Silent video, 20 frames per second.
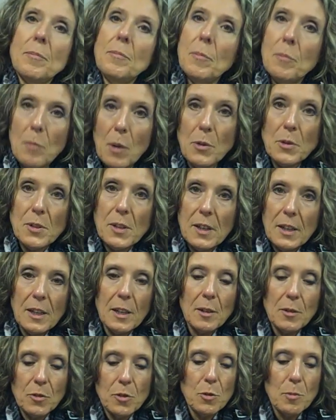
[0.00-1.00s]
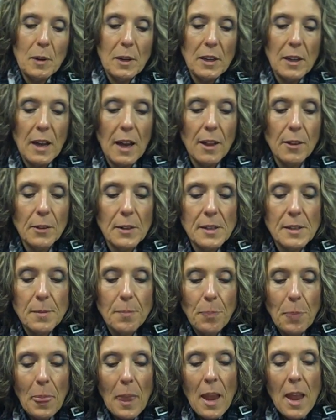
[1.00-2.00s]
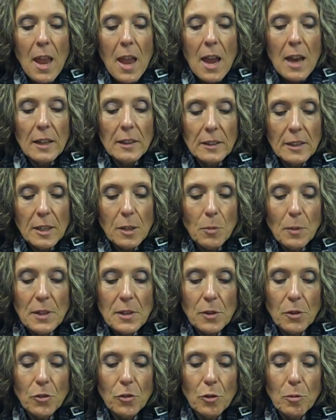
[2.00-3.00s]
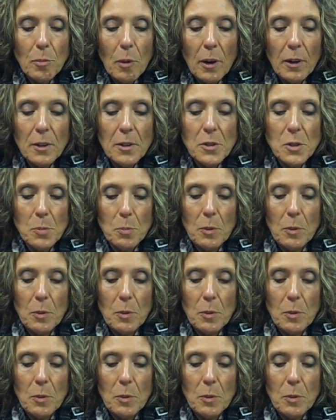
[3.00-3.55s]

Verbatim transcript: mostly eat too many calories. Lead researcher Marcos